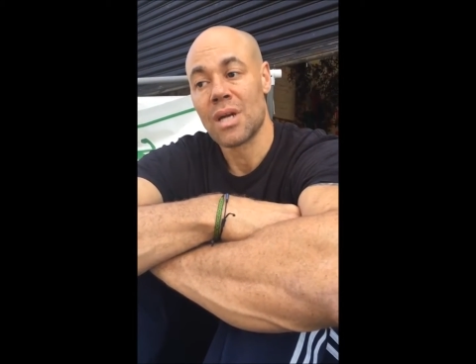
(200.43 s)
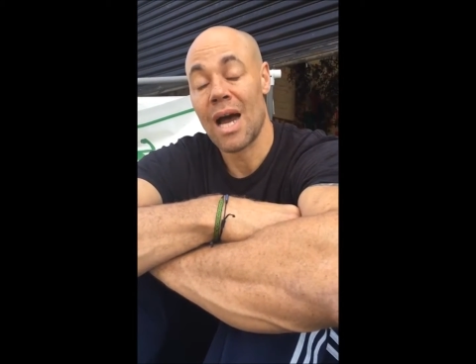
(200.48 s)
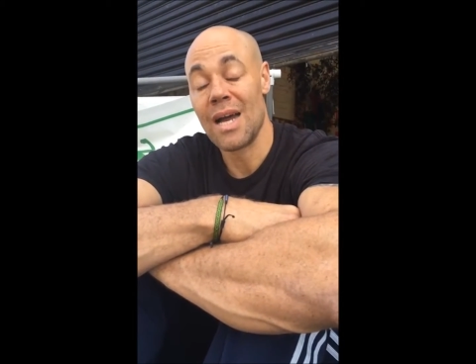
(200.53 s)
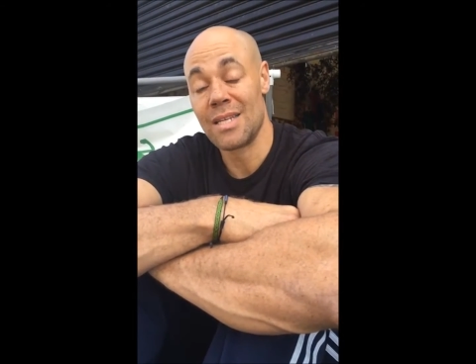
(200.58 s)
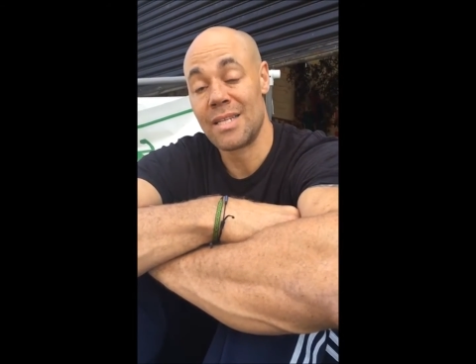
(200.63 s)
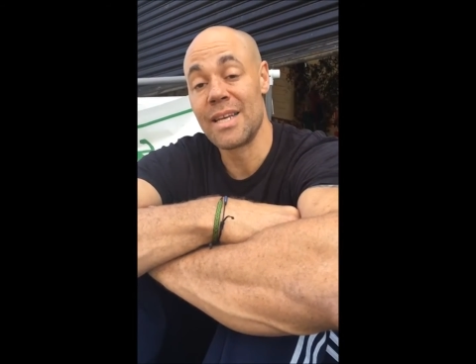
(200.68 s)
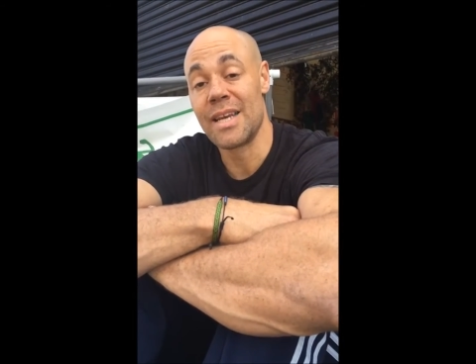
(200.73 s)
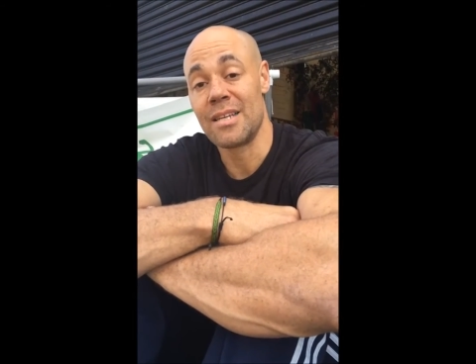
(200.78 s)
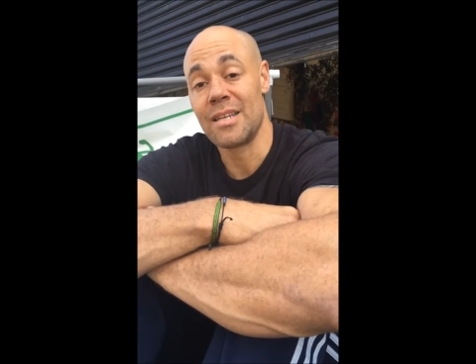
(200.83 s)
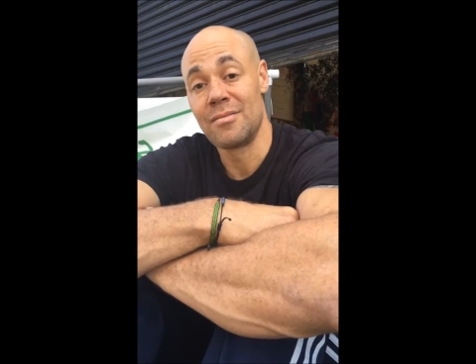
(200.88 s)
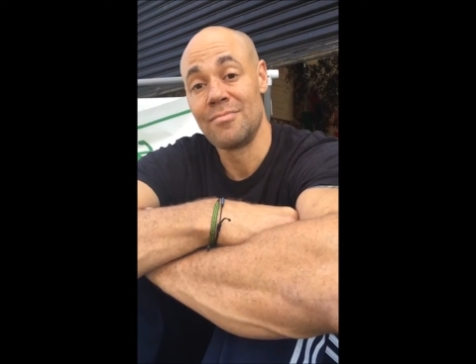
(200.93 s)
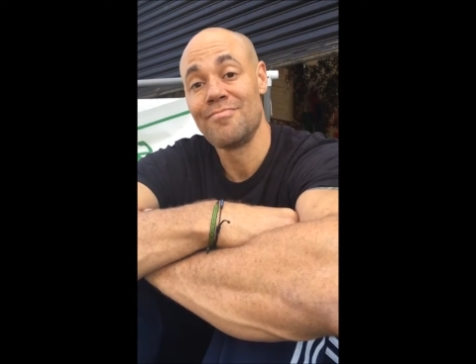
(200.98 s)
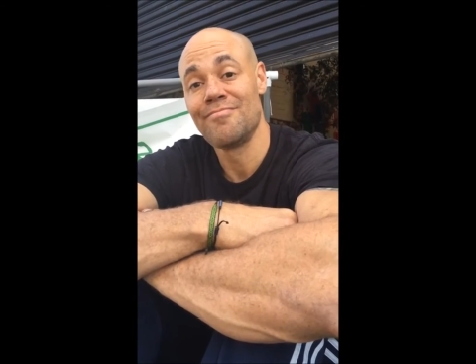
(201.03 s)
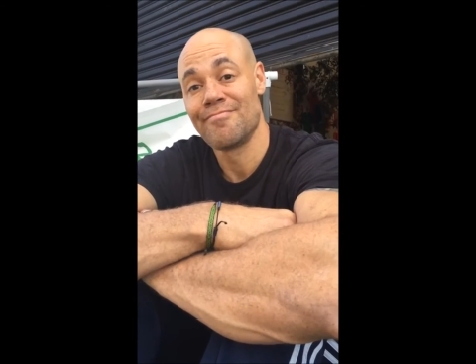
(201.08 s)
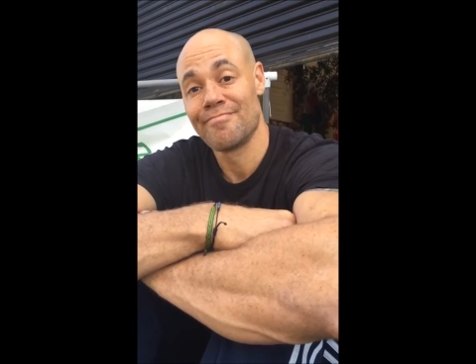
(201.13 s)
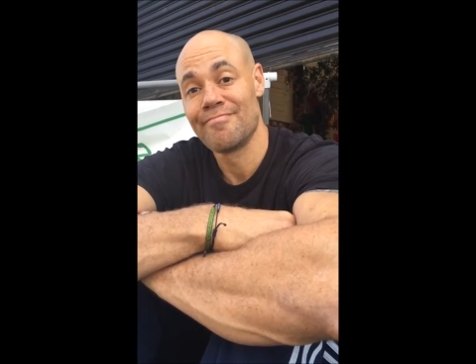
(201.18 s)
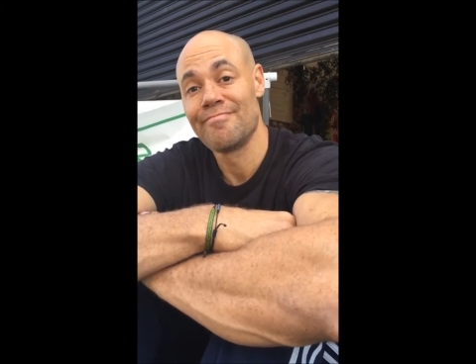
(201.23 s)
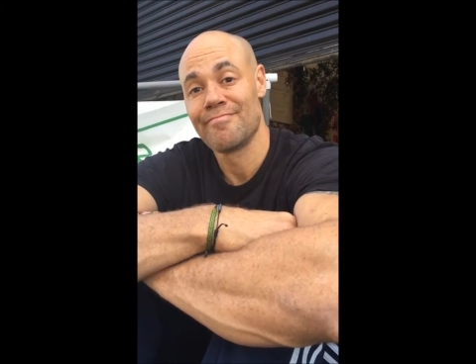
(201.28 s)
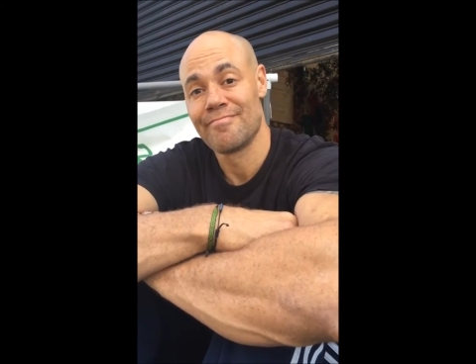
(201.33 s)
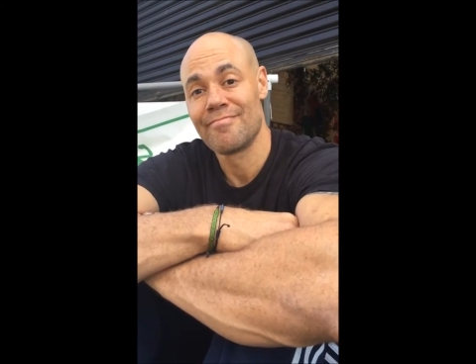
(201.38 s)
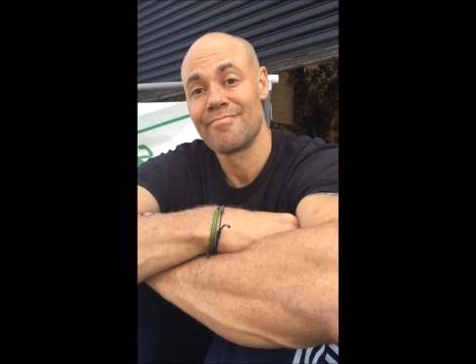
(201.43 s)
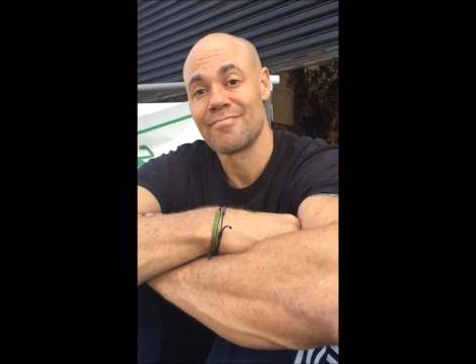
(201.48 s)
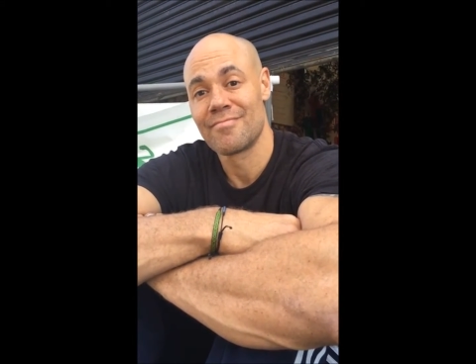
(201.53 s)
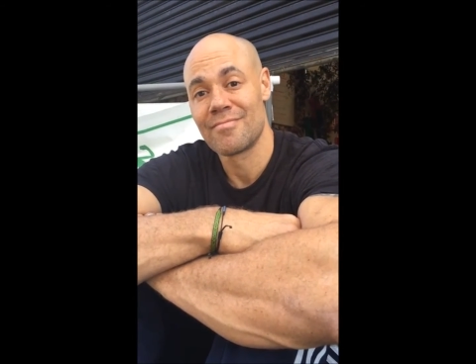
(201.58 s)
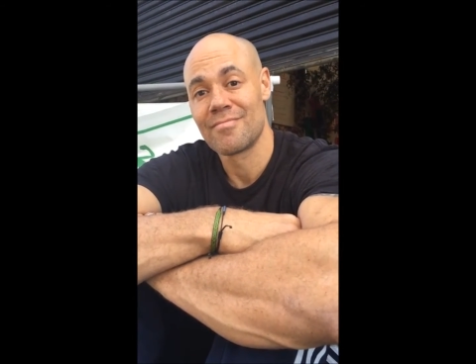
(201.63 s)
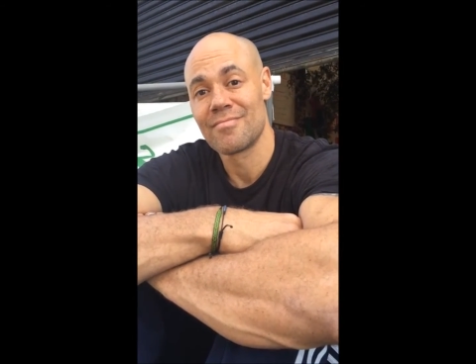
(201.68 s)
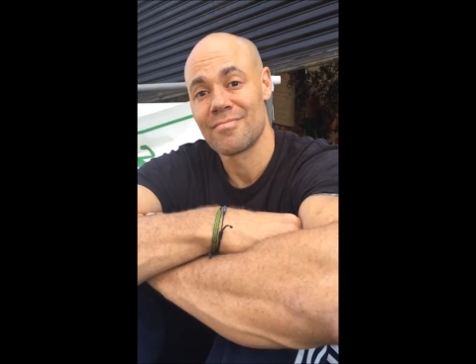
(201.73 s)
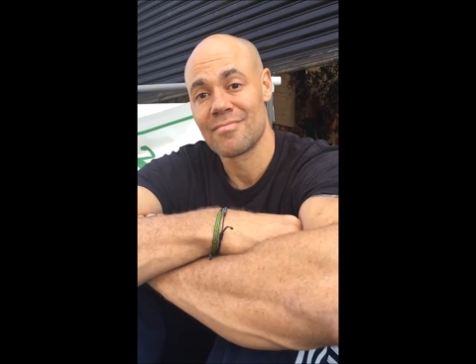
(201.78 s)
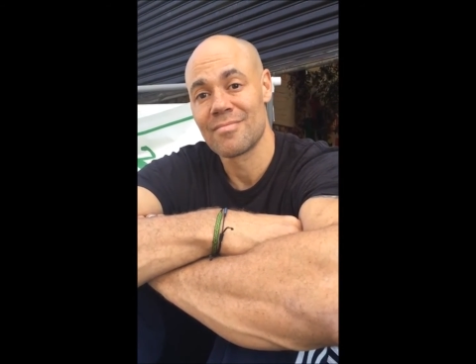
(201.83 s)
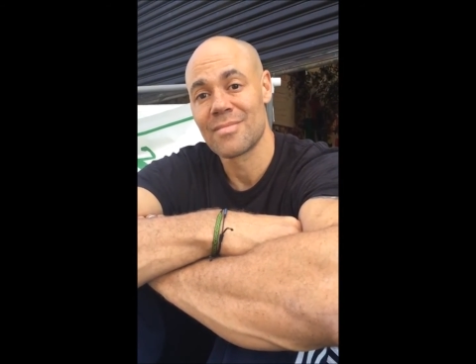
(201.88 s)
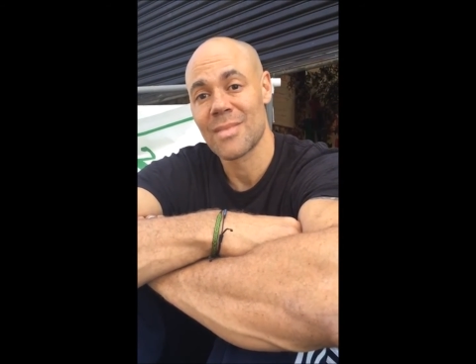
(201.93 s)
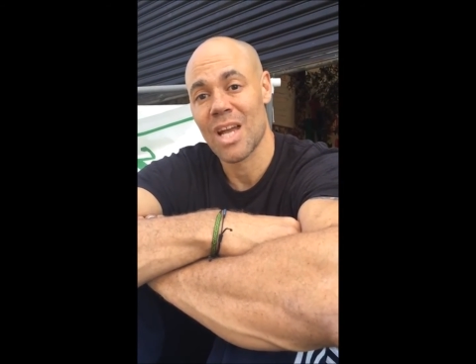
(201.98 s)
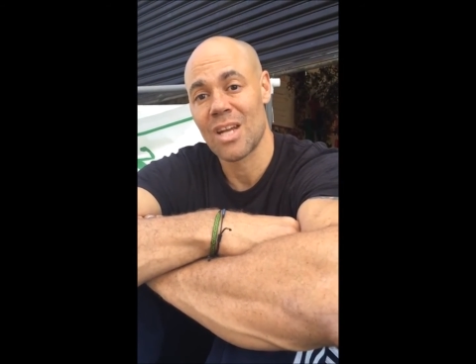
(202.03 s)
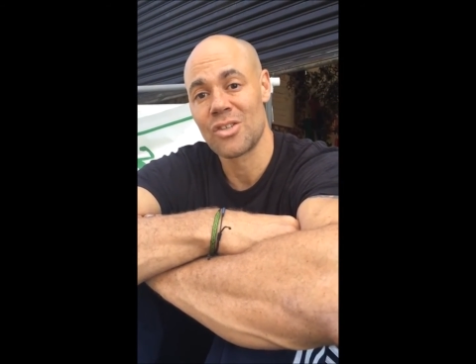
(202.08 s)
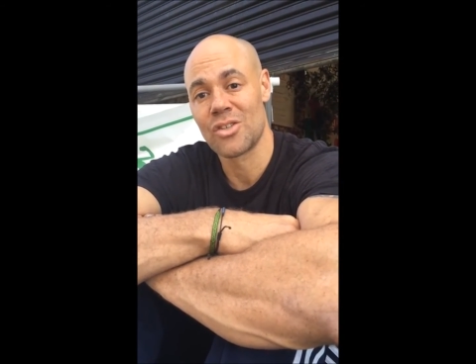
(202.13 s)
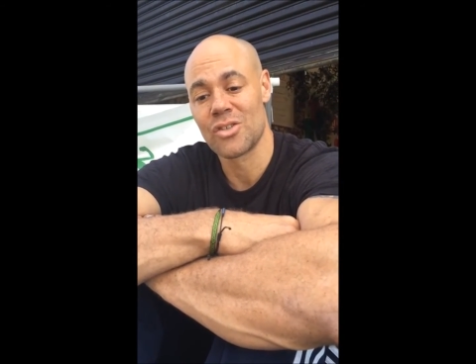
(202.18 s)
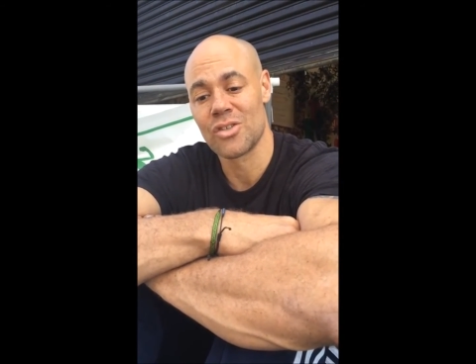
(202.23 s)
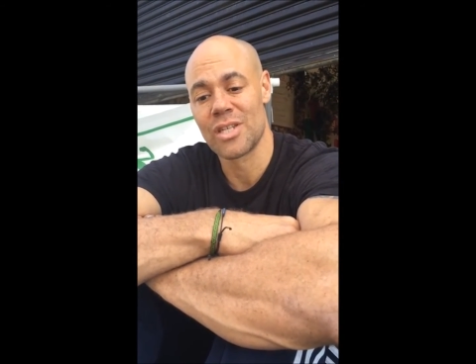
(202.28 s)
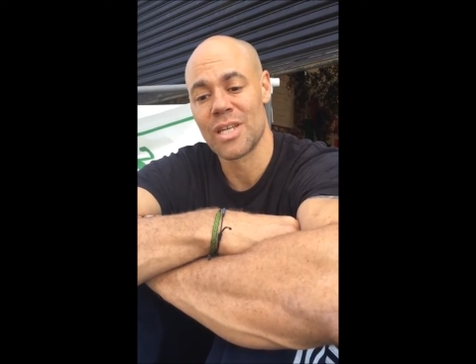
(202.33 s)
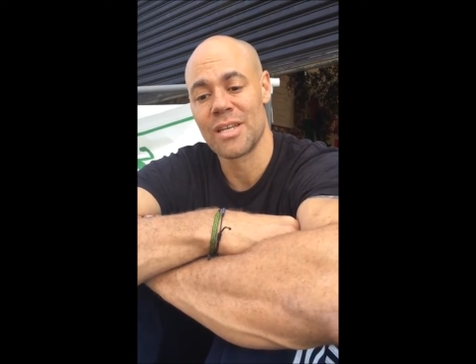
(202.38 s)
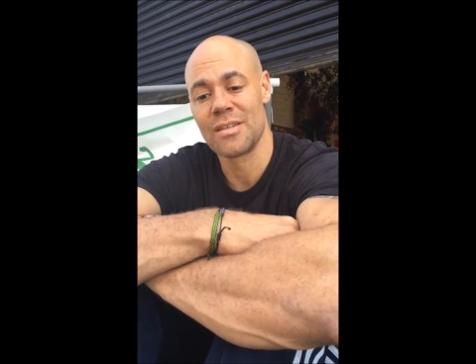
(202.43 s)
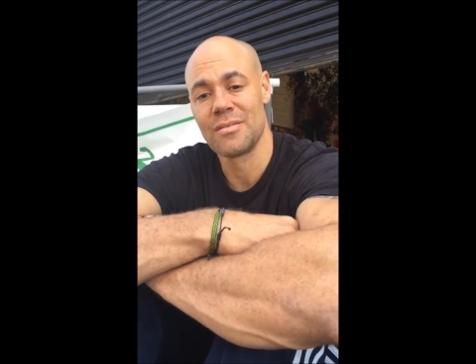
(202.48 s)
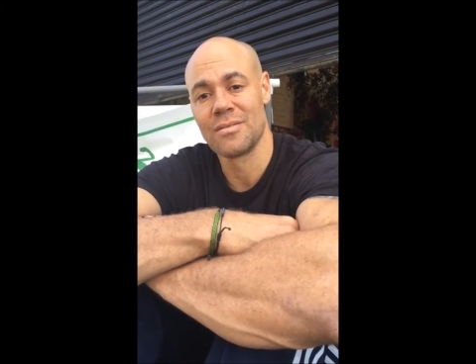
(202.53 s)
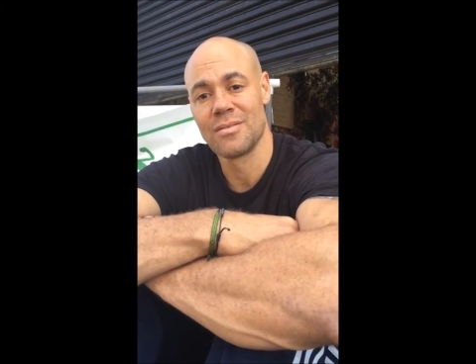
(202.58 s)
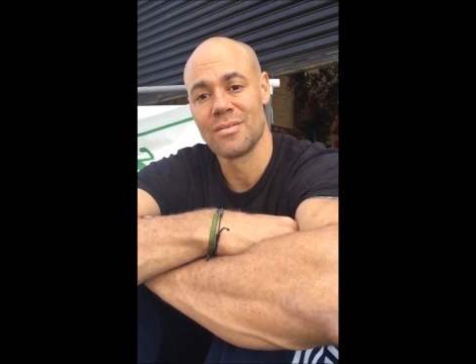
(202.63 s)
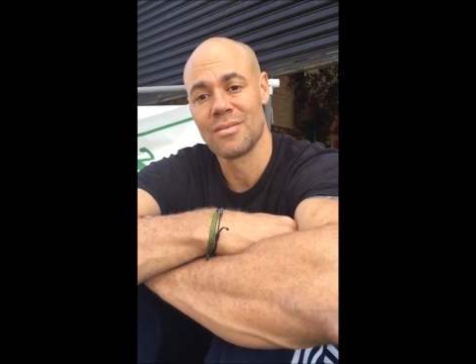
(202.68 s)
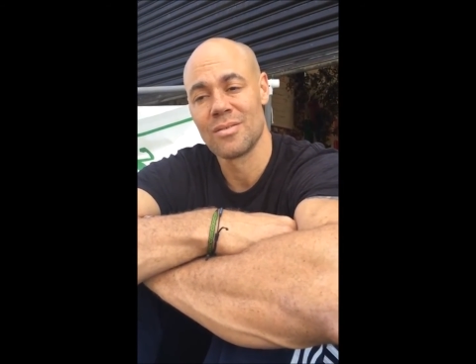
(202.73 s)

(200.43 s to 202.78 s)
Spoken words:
I did. I sure did.